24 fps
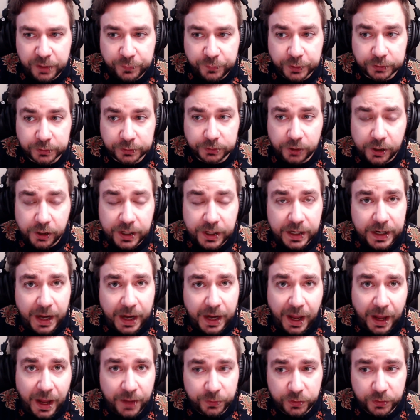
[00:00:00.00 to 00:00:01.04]
if you're looking
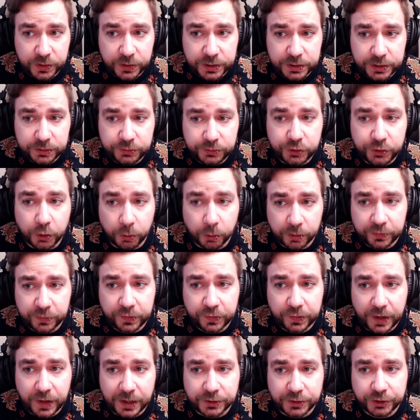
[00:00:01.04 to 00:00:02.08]
at the doors
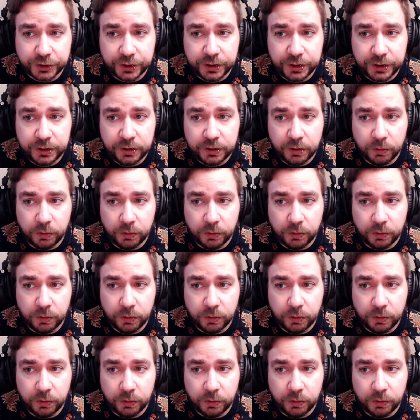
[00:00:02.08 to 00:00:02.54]
section